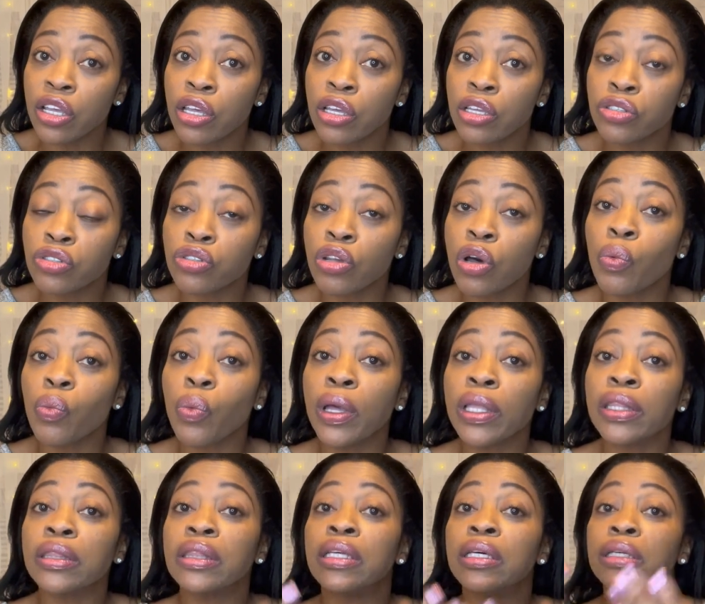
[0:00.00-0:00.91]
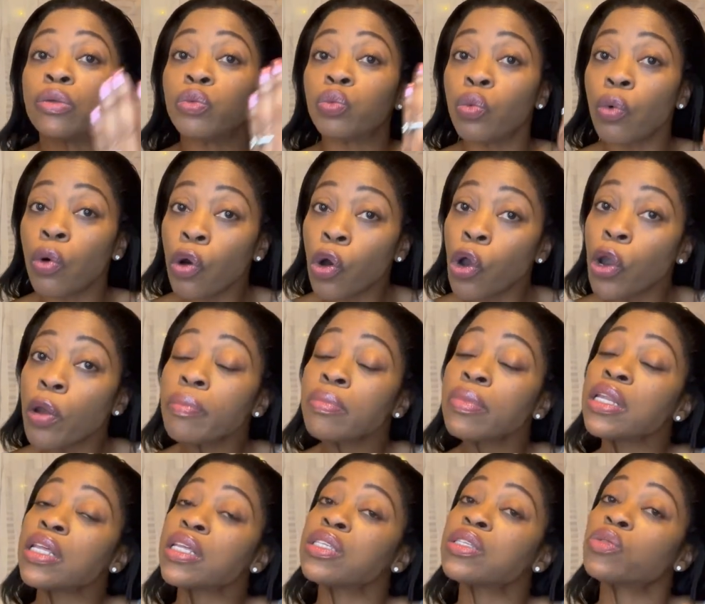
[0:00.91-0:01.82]
So when the
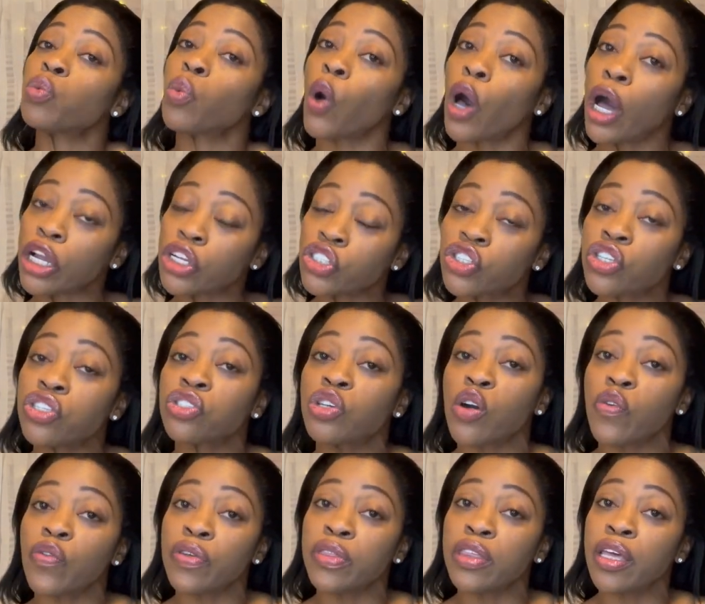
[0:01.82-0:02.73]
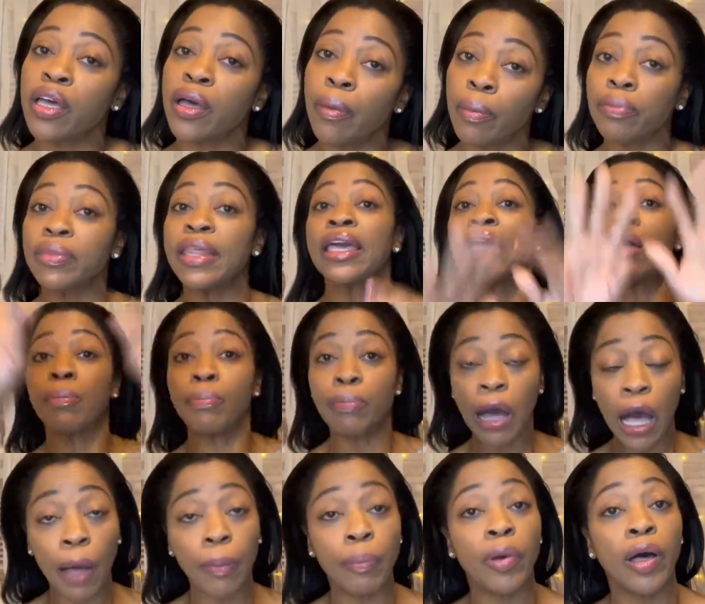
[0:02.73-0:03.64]
warmness washes over them, they can
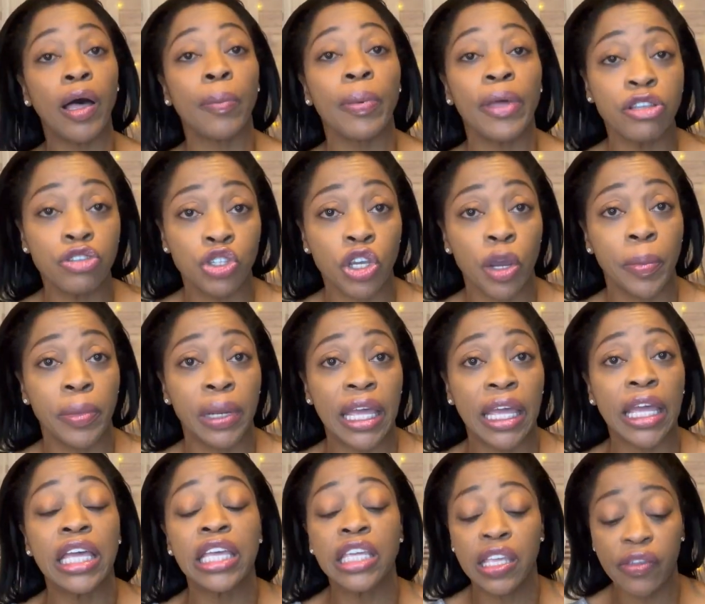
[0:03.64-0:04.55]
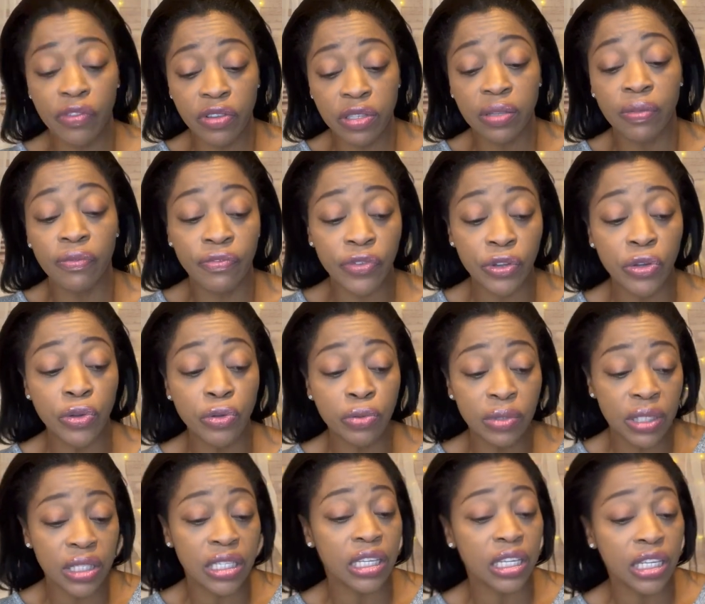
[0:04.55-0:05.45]
pop up and germinate and give you some food,
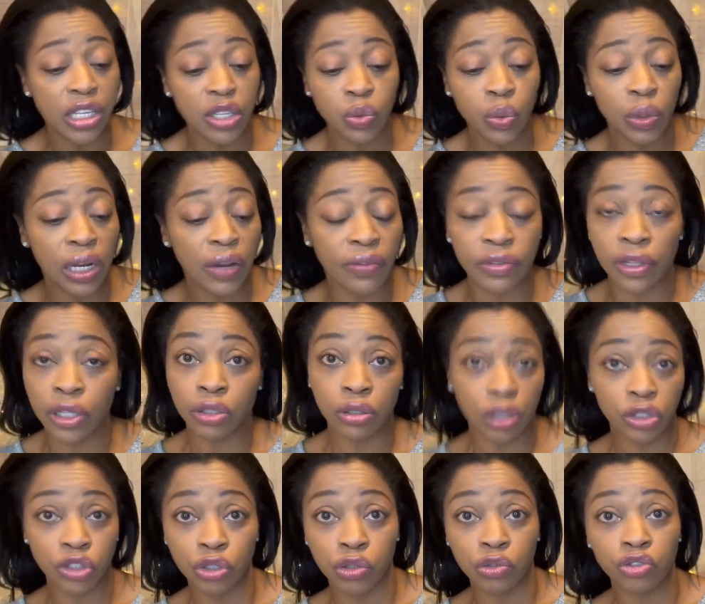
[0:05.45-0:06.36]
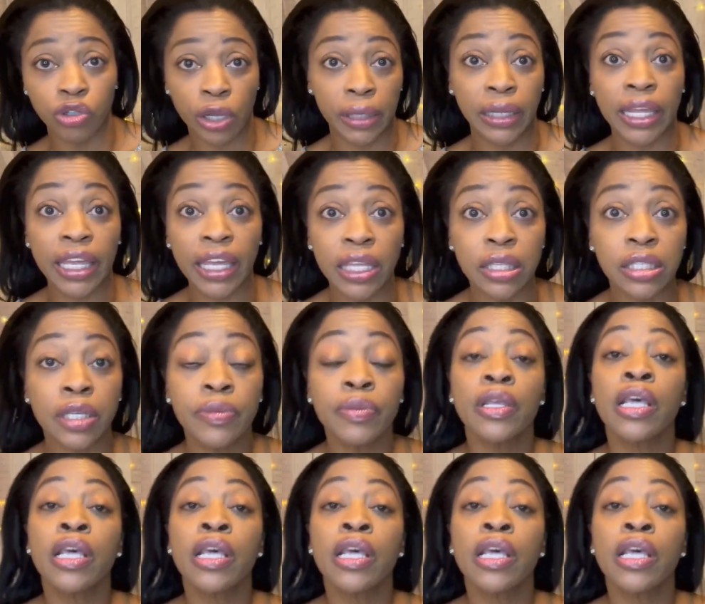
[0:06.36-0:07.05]
seeds, whatever that, that you're trying to eat.